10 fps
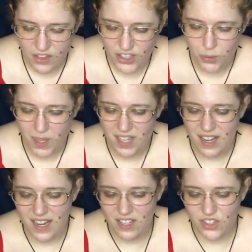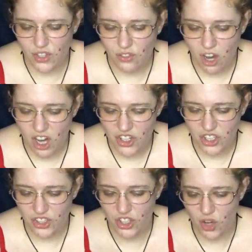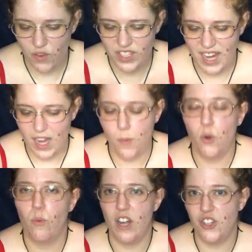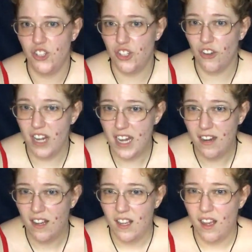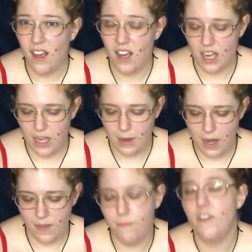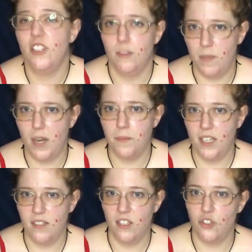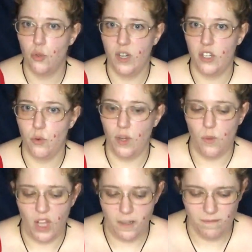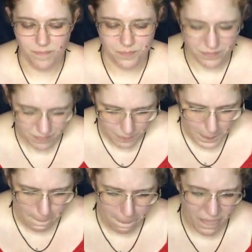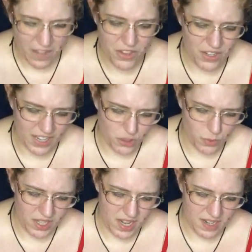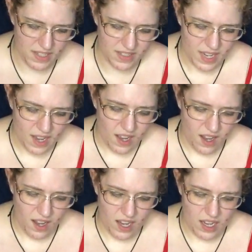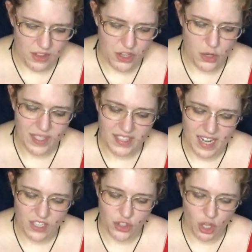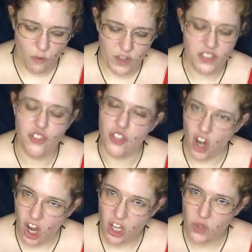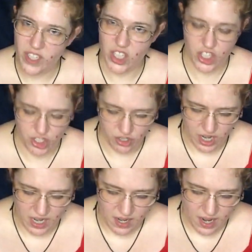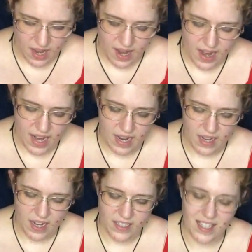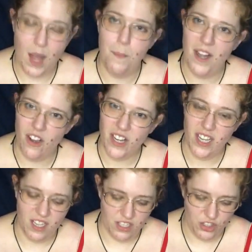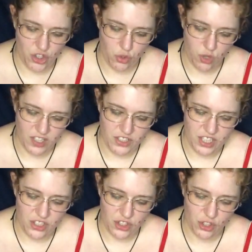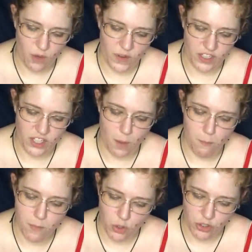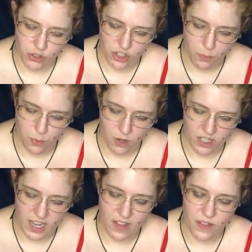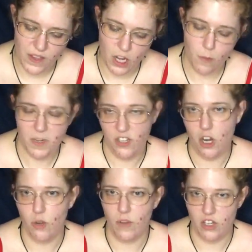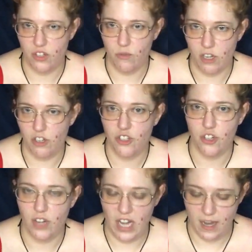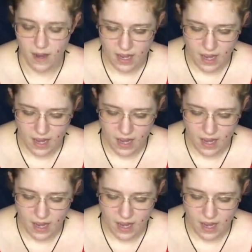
This one is the largest service animal registry, and this has been updated since 2021. The next one is the USA Service Dog Registry, and it's America's trusted service, emotional support, and therapy dog registry.